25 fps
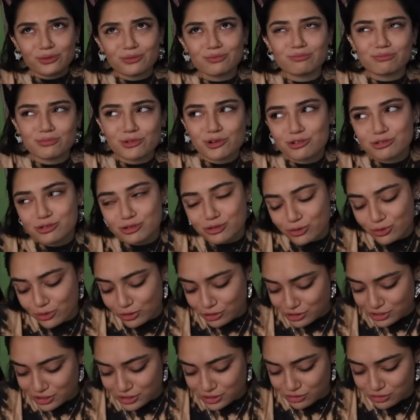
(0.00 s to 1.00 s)
most
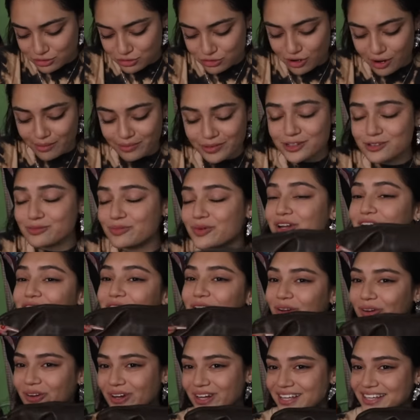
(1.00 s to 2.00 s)
corsets are strapless. But
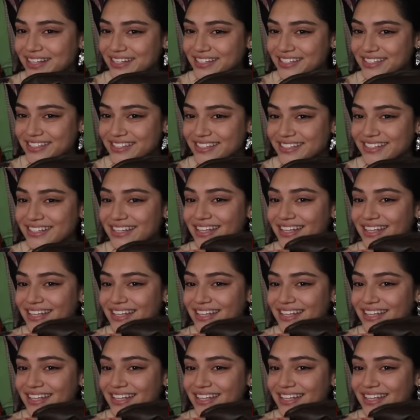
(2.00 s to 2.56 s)
anyways,